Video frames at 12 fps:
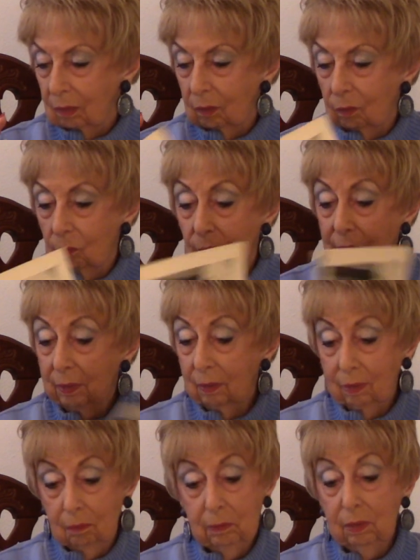Well,
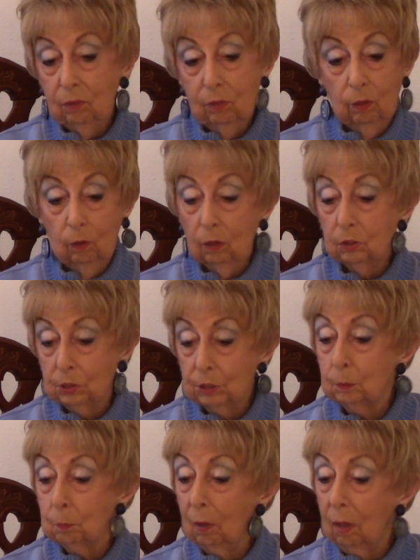I mean, you know, it's just
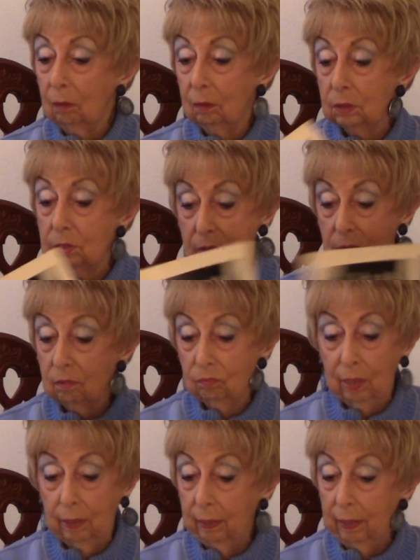progress. You've
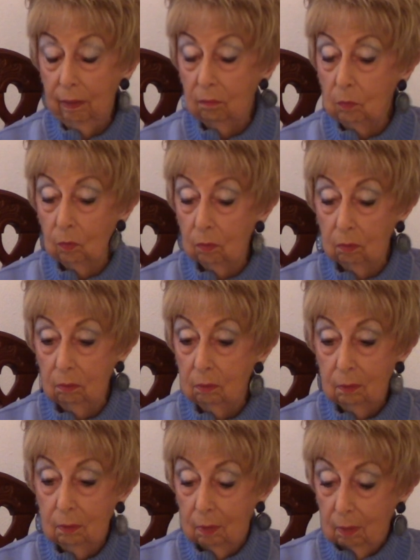got to have more
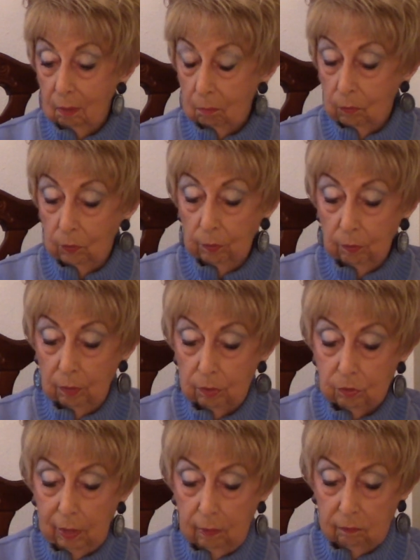
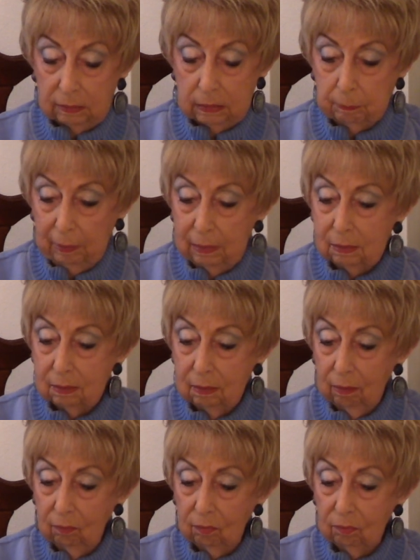travel space and
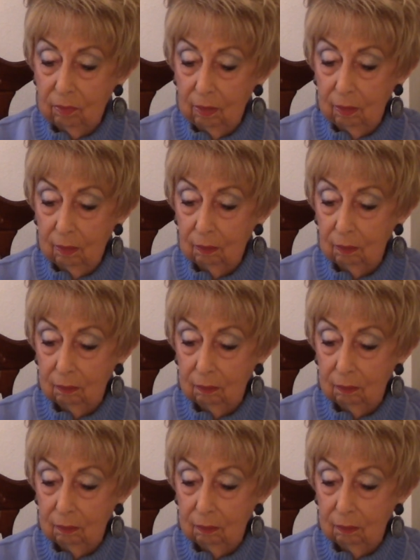everything.